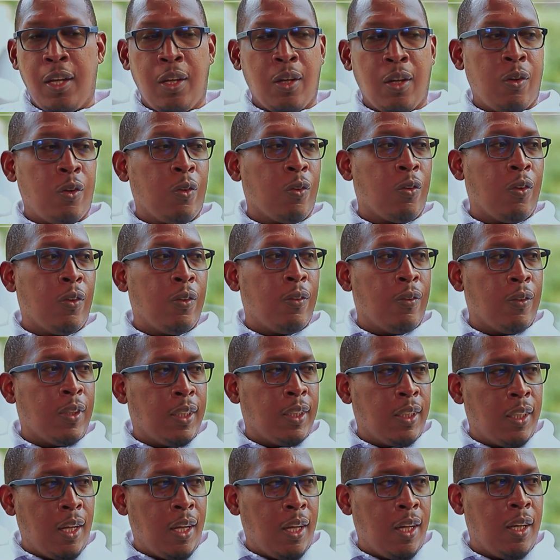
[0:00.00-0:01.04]
you're not going to
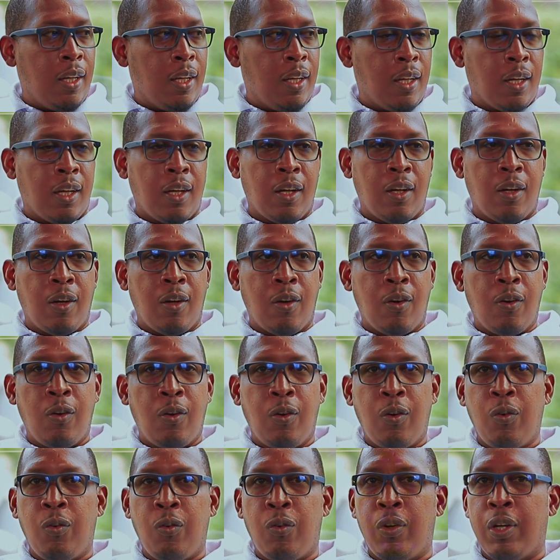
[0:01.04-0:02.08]
say,
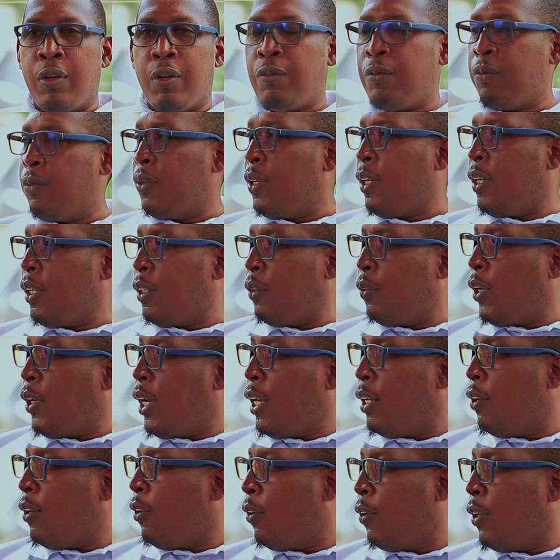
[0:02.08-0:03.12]
"Oh, we have
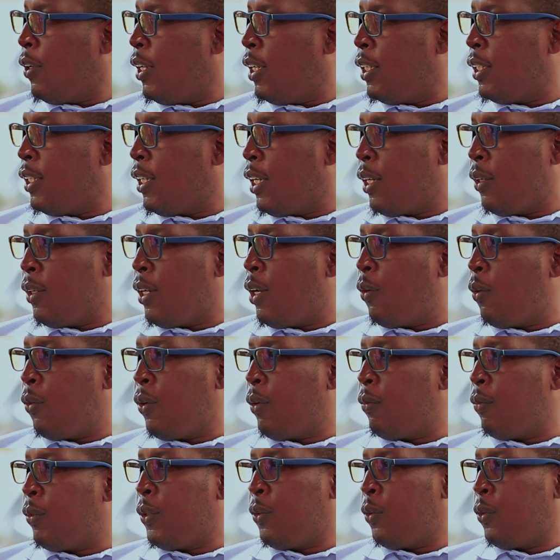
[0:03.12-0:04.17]
tried all this and now
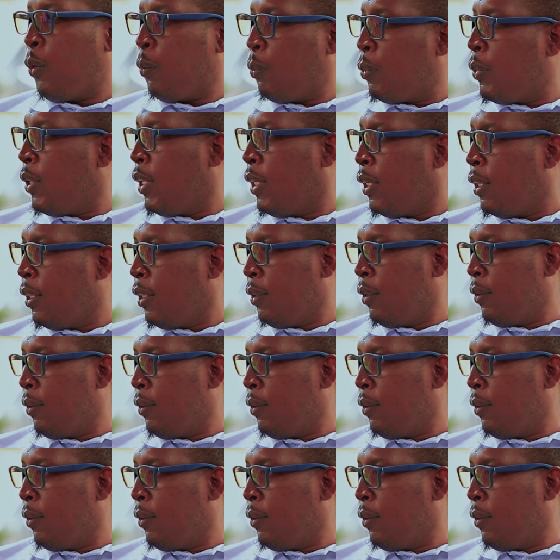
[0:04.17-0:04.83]
we have stopped."